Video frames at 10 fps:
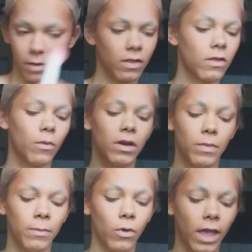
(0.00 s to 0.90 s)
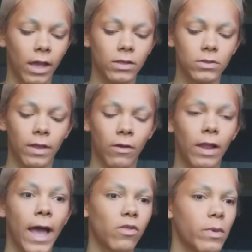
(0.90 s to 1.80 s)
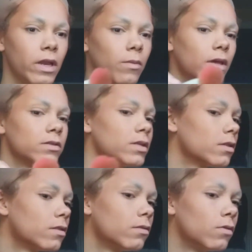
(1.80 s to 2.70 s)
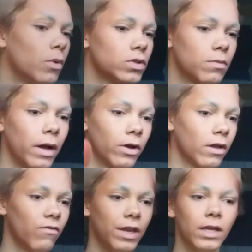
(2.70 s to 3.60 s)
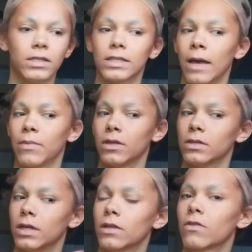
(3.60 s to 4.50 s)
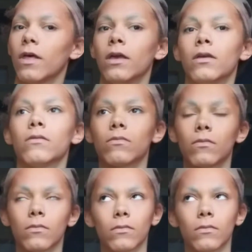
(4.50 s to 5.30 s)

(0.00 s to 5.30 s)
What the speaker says: But I see so many people cancel now last minute because like the most minor inconvenience happened and it's like,